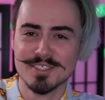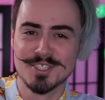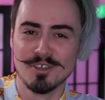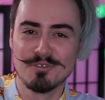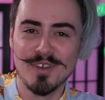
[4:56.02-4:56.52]

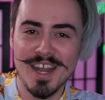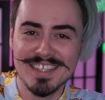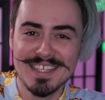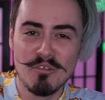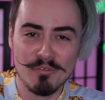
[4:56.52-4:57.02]
So
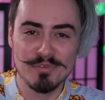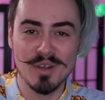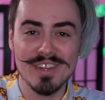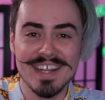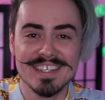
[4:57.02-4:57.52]
finally,
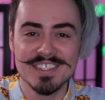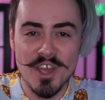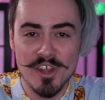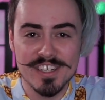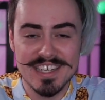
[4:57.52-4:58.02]
what felt like
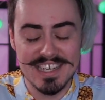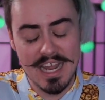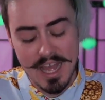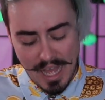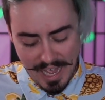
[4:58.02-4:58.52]

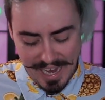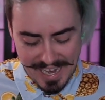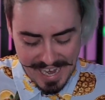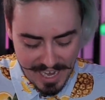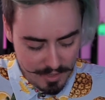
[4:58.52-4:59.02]
eternity,
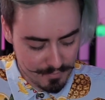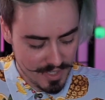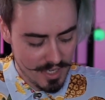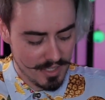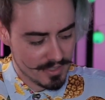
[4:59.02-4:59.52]
I
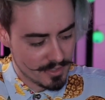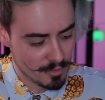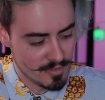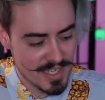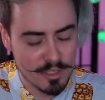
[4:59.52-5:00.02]
have
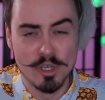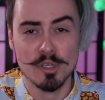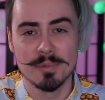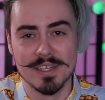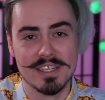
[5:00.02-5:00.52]
the
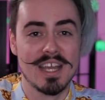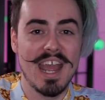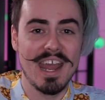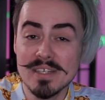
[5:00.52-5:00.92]
rear open.